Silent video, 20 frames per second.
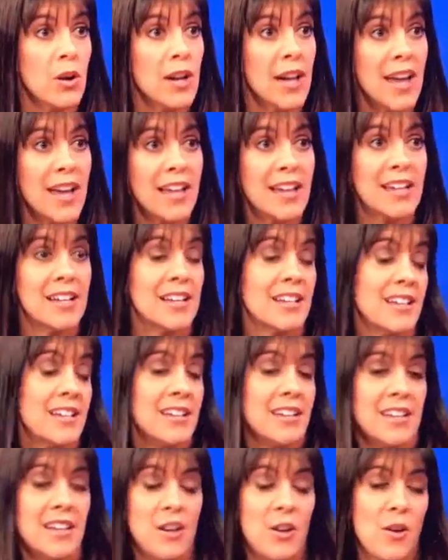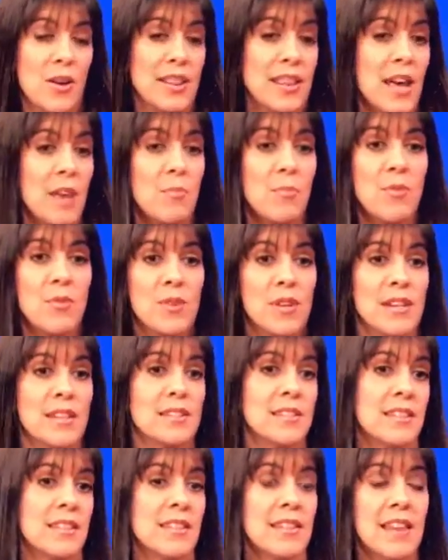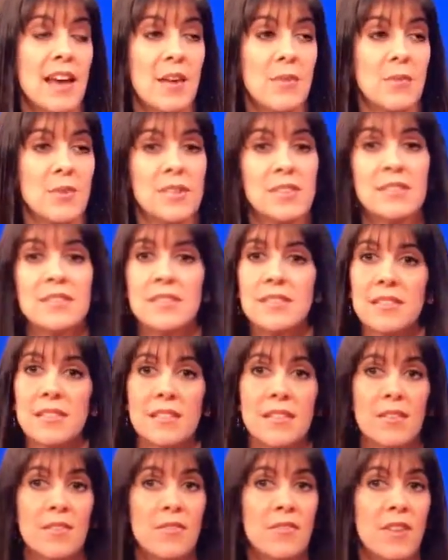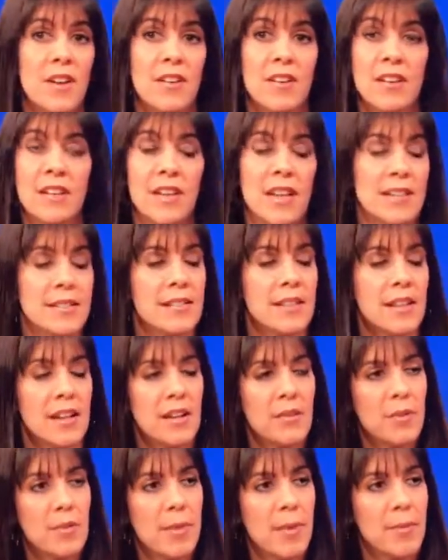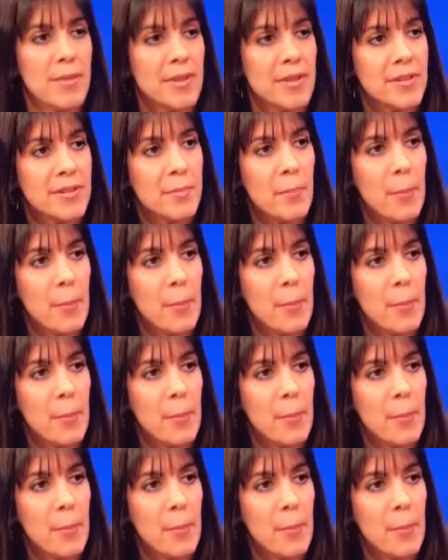And, you know, at that point, that was the very last thing I remember.